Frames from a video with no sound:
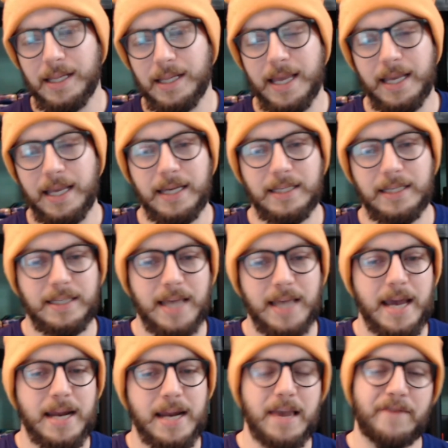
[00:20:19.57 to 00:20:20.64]
Like I
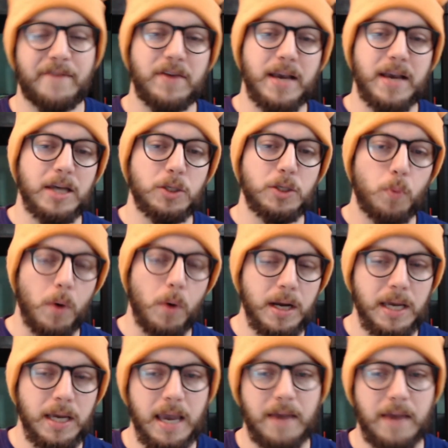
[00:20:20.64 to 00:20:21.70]
said, if you guys want to
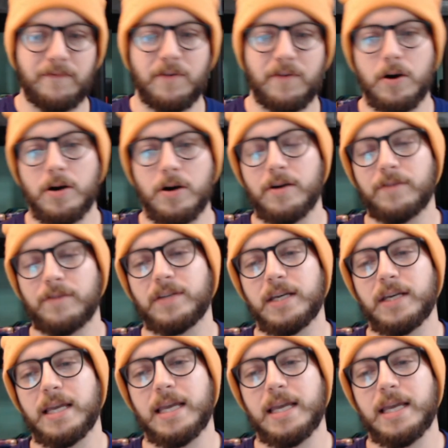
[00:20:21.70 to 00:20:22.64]
get involved